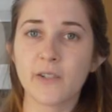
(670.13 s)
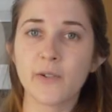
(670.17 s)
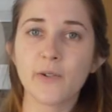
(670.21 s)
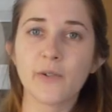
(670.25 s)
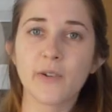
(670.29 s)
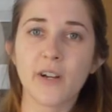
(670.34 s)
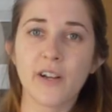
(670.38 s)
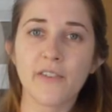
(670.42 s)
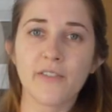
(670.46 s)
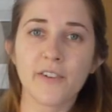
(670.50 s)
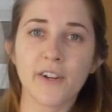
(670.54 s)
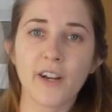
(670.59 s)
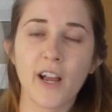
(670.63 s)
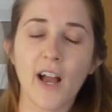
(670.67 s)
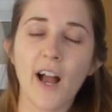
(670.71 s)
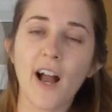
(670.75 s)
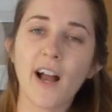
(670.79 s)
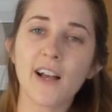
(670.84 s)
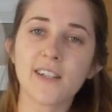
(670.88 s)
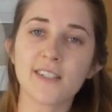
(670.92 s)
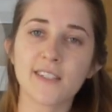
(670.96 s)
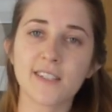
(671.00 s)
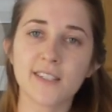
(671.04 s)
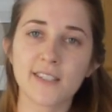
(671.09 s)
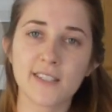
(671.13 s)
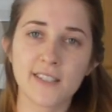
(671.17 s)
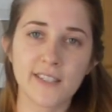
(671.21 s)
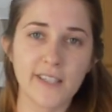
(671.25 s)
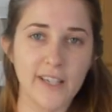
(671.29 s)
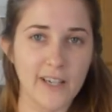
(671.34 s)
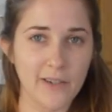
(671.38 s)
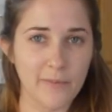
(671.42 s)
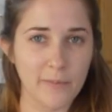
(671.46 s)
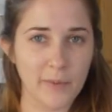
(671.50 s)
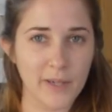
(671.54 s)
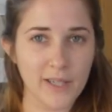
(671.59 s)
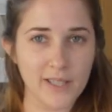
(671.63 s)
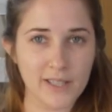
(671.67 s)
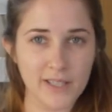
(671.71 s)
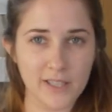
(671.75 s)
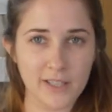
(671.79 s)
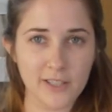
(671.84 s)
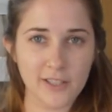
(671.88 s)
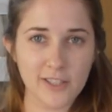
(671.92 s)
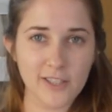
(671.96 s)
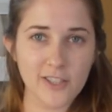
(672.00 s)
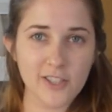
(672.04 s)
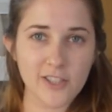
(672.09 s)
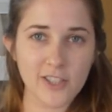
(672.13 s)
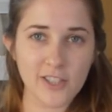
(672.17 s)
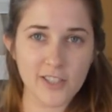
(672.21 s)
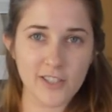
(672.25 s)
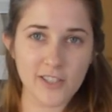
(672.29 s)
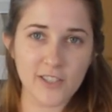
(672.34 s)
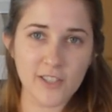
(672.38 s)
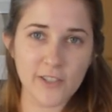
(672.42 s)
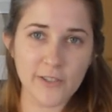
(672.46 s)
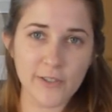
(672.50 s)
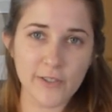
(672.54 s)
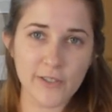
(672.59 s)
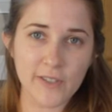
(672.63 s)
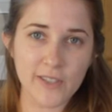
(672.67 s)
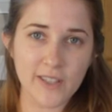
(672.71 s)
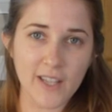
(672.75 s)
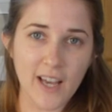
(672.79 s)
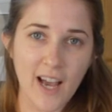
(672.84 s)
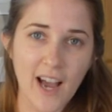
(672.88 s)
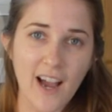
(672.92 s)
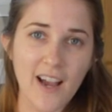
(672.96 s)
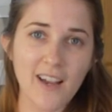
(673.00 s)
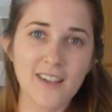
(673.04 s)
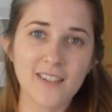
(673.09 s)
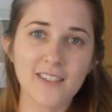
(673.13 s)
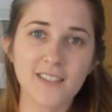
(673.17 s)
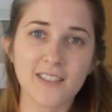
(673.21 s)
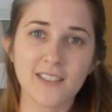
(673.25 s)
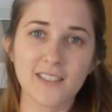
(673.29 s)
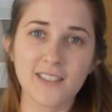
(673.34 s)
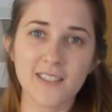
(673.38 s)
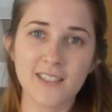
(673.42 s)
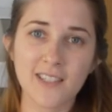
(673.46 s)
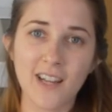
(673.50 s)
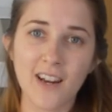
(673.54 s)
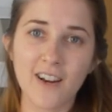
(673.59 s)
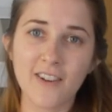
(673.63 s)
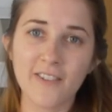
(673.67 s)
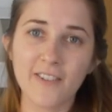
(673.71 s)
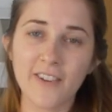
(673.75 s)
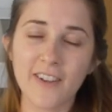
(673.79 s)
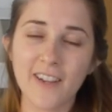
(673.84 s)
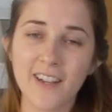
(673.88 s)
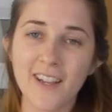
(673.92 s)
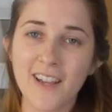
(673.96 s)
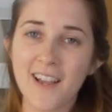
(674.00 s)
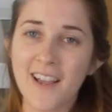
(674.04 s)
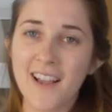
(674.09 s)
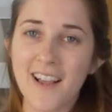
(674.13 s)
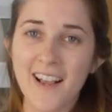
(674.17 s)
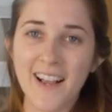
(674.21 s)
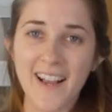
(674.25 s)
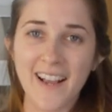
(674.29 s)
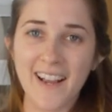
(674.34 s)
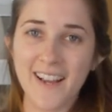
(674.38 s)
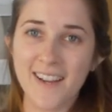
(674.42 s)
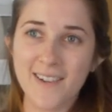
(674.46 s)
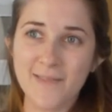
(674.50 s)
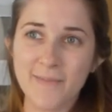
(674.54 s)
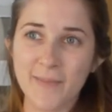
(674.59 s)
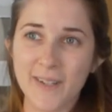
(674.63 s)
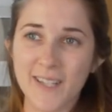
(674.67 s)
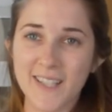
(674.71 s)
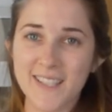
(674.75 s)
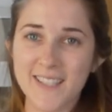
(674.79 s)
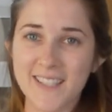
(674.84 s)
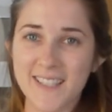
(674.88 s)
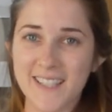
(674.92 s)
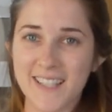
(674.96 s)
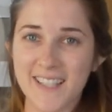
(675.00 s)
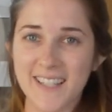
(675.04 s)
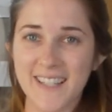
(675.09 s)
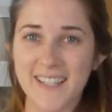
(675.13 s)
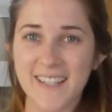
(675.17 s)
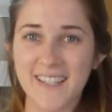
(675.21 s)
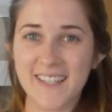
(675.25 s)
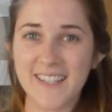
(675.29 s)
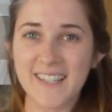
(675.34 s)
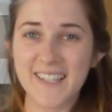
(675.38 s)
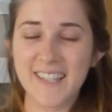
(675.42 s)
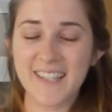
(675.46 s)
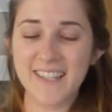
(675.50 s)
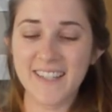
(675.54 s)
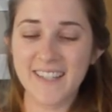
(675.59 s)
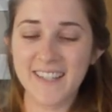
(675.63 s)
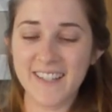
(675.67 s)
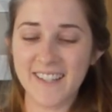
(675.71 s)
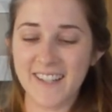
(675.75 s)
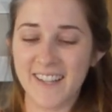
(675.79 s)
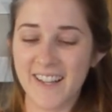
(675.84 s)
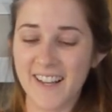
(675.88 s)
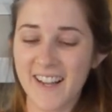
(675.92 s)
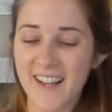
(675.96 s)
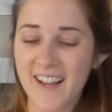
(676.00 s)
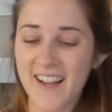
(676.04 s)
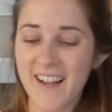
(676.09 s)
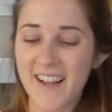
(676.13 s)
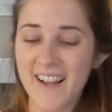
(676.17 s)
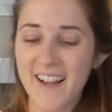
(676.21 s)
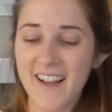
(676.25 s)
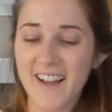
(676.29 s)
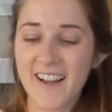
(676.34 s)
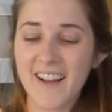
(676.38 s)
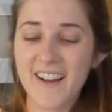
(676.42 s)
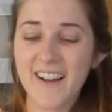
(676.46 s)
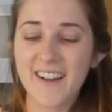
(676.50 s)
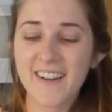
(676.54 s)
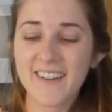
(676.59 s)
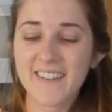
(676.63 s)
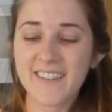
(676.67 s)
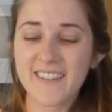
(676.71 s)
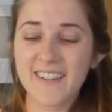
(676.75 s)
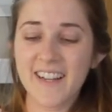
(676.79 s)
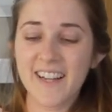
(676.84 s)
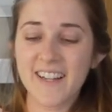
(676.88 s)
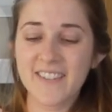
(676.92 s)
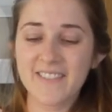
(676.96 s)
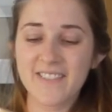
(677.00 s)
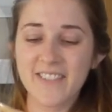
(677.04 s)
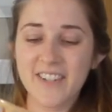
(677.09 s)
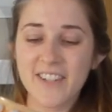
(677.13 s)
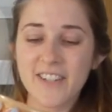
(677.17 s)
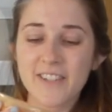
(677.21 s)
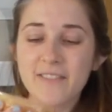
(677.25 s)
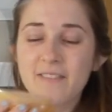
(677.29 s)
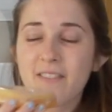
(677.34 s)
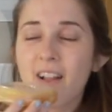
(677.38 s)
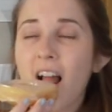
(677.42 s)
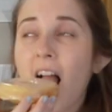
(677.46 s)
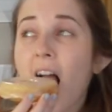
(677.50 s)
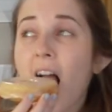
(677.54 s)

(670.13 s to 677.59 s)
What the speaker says: whoever has a stand mixer to just use that instead of hand mixing. Okay, but